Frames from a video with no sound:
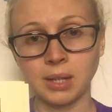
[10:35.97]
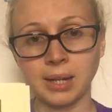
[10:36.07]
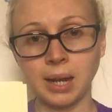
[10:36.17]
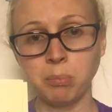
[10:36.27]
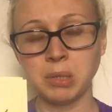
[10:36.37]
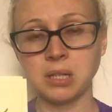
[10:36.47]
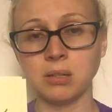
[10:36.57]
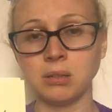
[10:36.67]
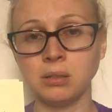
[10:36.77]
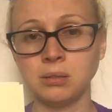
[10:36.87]

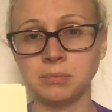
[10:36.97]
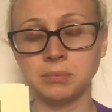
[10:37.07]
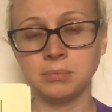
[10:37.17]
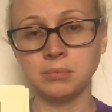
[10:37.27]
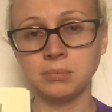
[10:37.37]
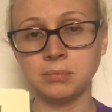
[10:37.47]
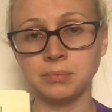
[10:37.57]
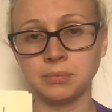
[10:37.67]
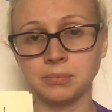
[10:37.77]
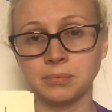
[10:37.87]
Capital.
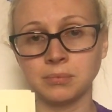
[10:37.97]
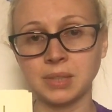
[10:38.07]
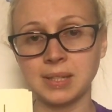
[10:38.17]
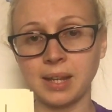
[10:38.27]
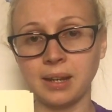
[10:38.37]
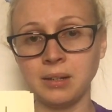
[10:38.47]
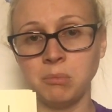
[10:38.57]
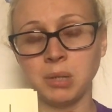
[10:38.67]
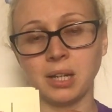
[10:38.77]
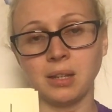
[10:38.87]
It's hiding
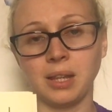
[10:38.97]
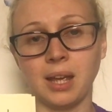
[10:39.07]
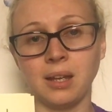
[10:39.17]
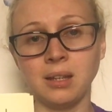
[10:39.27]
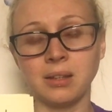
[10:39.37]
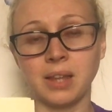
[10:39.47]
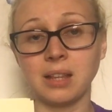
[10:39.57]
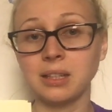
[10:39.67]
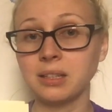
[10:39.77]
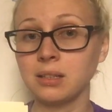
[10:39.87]
behind the A,
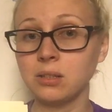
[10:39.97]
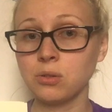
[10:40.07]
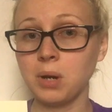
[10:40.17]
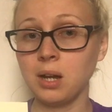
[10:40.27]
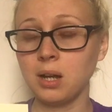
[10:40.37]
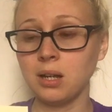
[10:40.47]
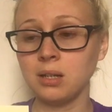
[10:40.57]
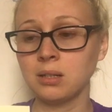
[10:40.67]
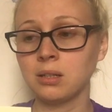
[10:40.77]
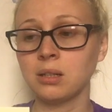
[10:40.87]
that little schwa,
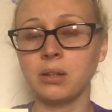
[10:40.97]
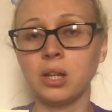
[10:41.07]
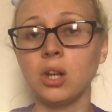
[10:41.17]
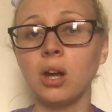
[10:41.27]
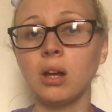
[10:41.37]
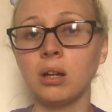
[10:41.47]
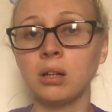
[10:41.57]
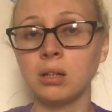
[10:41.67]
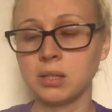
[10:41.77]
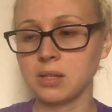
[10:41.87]
the
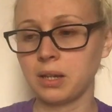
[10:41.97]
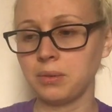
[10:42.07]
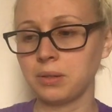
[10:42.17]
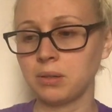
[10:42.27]
sound.